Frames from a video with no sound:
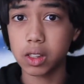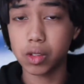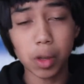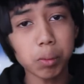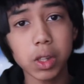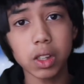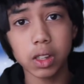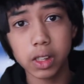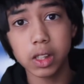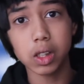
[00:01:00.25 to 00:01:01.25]

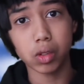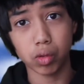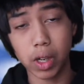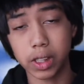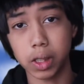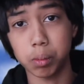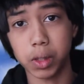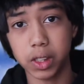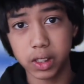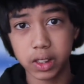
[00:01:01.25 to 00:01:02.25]
scrumptious
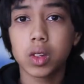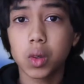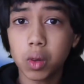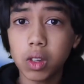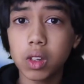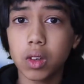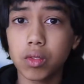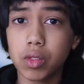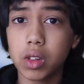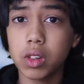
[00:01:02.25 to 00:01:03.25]
recipes. So go on
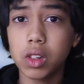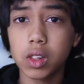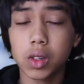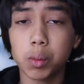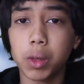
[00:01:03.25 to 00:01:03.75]
over to